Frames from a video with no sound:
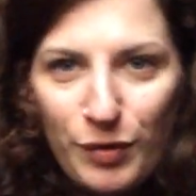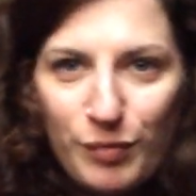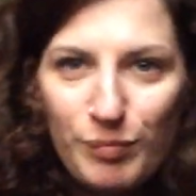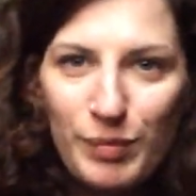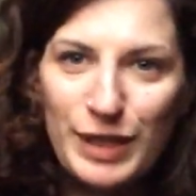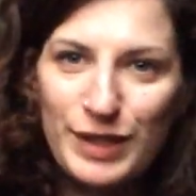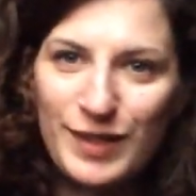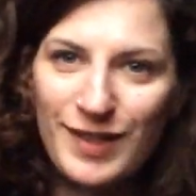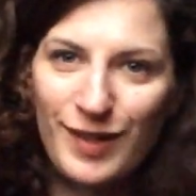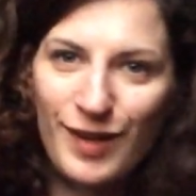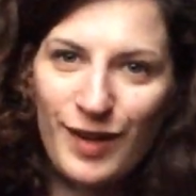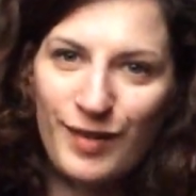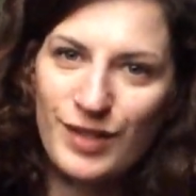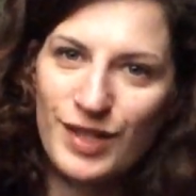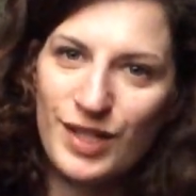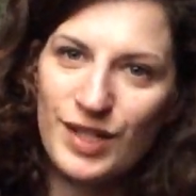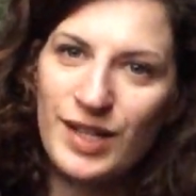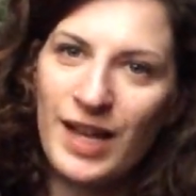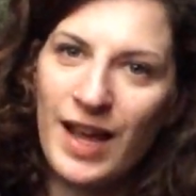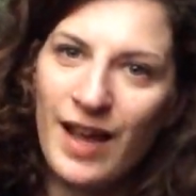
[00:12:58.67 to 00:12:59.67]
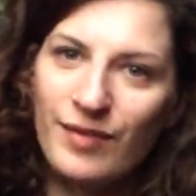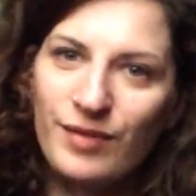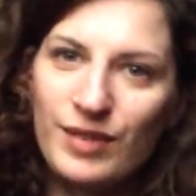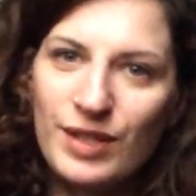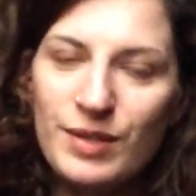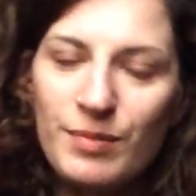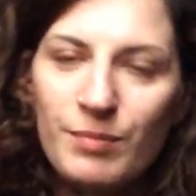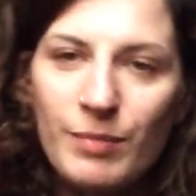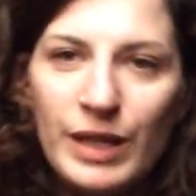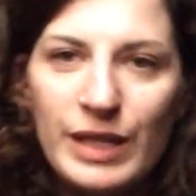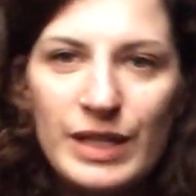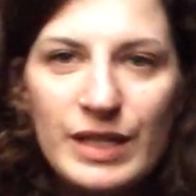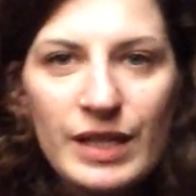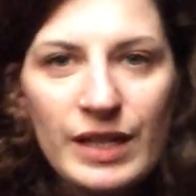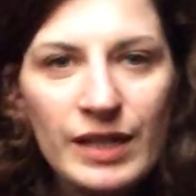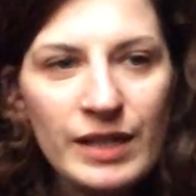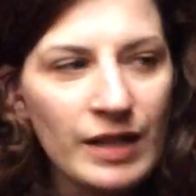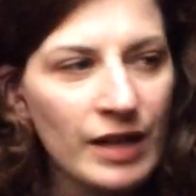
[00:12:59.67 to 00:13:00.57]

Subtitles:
but I just have this mindset,